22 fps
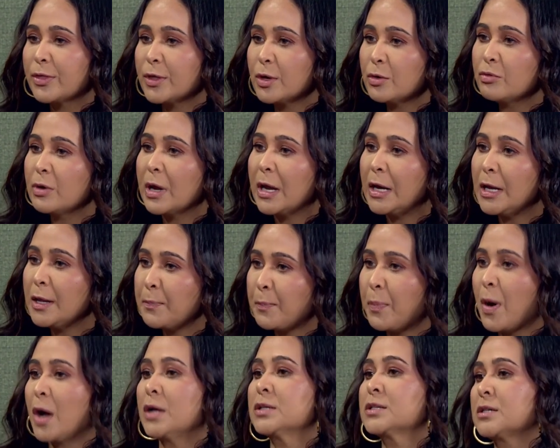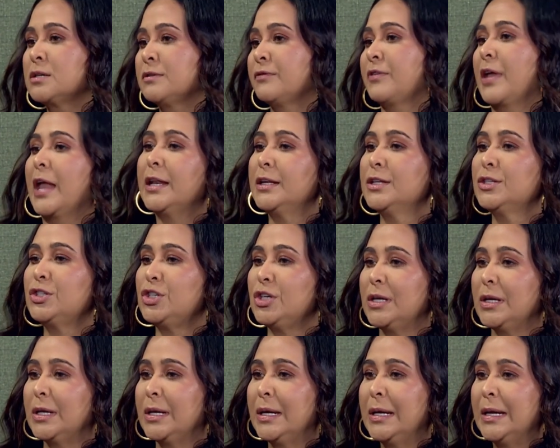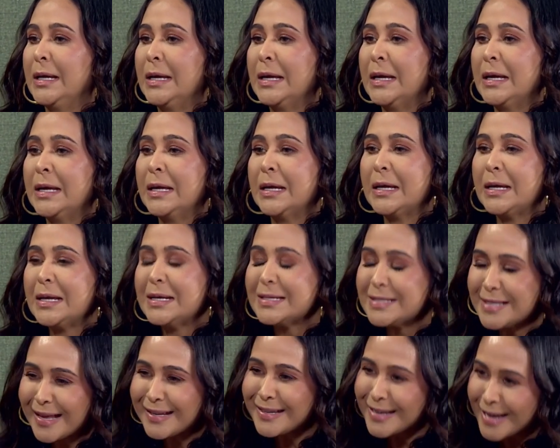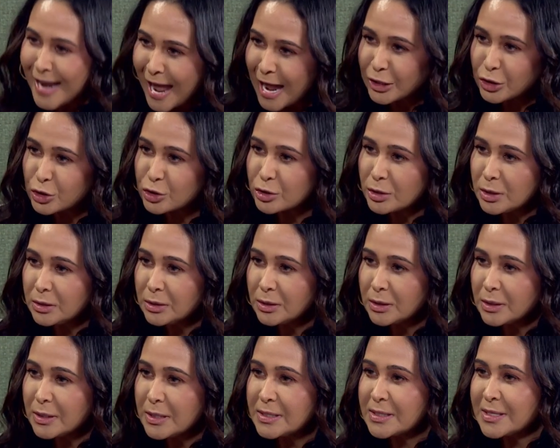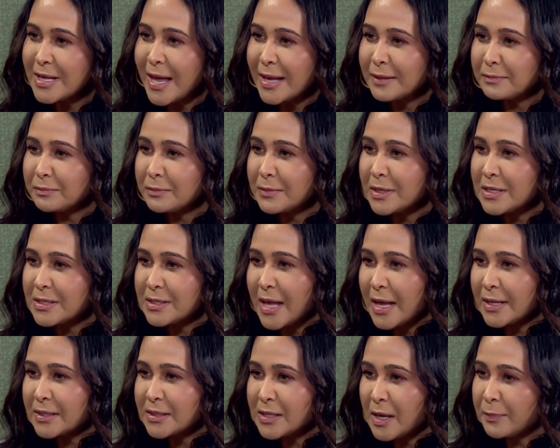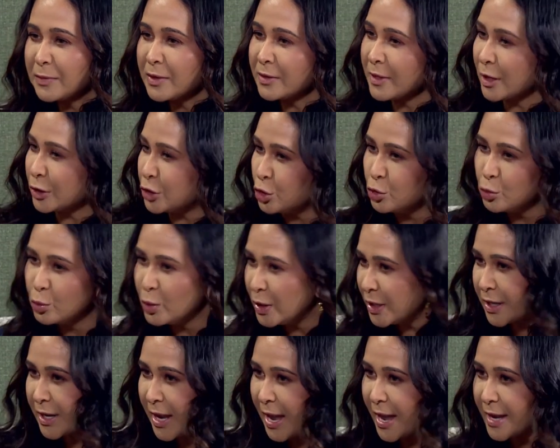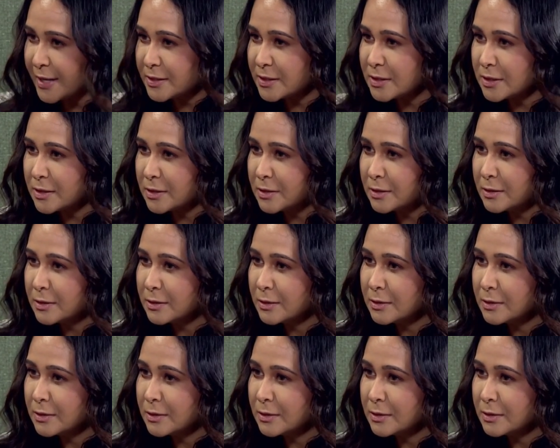with a really positive energy. Thank you. Is that natural? Is that is that something that you work at?